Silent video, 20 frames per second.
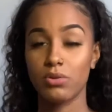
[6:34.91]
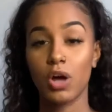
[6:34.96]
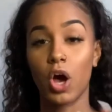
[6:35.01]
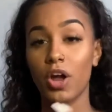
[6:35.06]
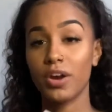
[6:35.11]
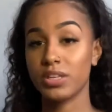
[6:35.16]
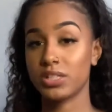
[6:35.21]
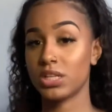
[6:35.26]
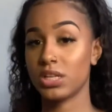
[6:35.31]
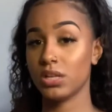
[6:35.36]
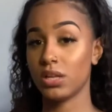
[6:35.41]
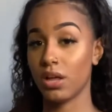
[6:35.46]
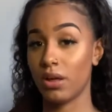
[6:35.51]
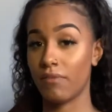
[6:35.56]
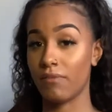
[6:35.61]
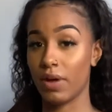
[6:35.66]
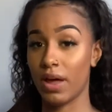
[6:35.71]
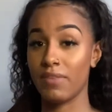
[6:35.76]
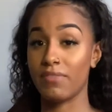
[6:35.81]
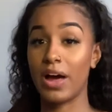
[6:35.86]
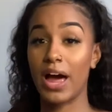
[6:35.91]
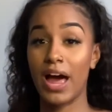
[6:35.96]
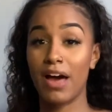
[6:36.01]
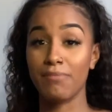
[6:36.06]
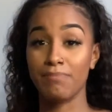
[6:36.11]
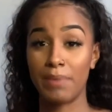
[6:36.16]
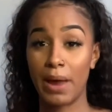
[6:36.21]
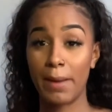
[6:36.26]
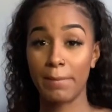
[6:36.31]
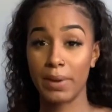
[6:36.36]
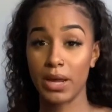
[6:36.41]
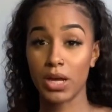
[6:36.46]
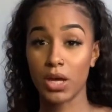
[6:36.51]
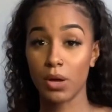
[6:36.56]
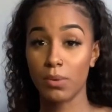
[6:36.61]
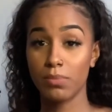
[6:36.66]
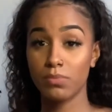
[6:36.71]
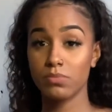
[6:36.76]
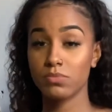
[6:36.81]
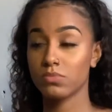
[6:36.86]
Honestly, if I have bad
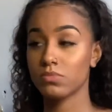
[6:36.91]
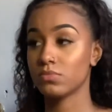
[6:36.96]
makeup,